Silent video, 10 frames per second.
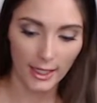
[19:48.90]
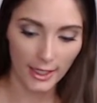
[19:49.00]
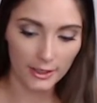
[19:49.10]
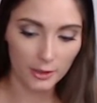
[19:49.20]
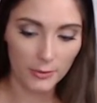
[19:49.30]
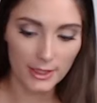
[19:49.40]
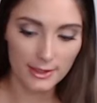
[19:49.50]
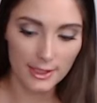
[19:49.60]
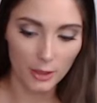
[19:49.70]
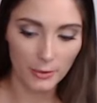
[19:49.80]
And you mean
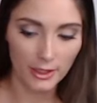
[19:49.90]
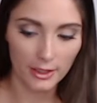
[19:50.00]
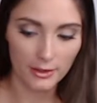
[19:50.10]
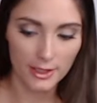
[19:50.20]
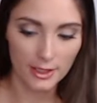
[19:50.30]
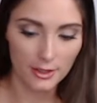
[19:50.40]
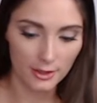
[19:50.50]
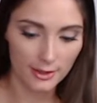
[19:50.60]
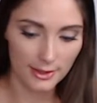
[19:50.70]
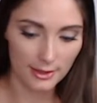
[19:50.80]
to tell me that your
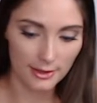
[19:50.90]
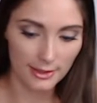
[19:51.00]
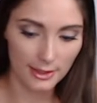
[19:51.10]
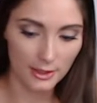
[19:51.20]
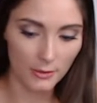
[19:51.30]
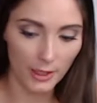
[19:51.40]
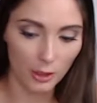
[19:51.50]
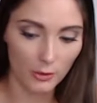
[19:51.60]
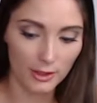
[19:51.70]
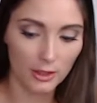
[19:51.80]
teachers didn't send you
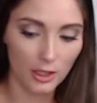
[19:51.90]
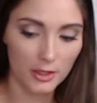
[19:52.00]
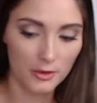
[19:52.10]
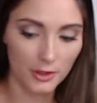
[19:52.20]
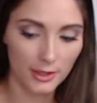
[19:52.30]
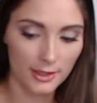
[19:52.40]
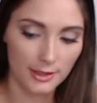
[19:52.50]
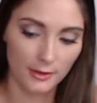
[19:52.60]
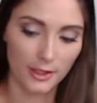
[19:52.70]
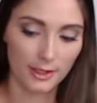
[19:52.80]
out with a laundry
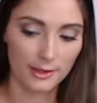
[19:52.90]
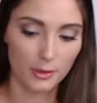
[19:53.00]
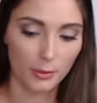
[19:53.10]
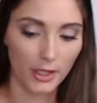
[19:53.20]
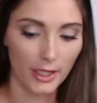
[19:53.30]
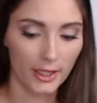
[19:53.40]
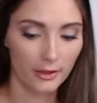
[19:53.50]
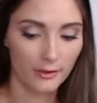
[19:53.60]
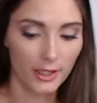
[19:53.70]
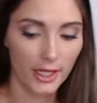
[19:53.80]
list of things to pry
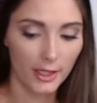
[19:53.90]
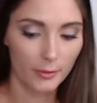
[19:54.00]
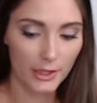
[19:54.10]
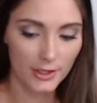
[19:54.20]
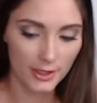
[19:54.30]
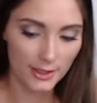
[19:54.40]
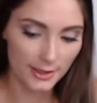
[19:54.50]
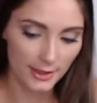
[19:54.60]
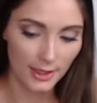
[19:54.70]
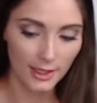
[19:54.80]
out of the high mages?"
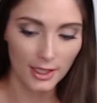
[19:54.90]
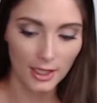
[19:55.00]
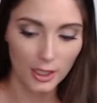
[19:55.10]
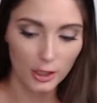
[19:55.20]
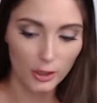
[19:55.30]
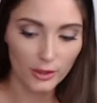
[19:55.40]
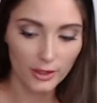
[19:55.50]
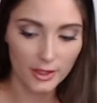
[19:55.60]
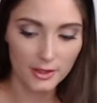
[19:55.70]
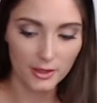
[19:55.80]

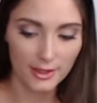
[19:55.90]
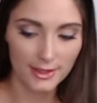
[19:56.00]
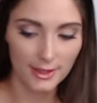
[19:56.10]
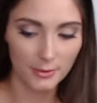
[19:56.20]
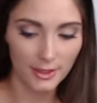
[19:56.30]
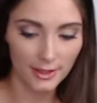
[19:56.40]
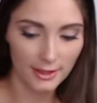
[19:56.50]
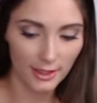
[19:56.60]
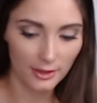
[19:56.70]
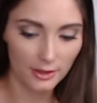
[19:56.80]
Lothar's grin
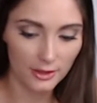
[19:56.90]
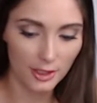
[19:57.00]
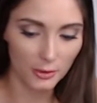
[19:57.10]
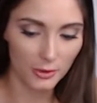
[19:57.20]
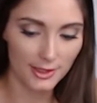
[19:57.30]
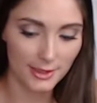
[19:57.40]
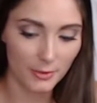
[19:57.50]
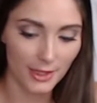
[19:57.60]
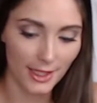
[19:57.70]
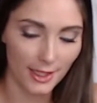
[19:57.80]
deepened and looked almost
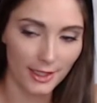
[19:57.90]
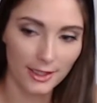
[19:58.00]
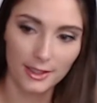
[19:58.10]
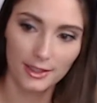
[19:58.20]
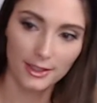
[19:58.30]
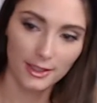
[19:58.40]
sympathetic.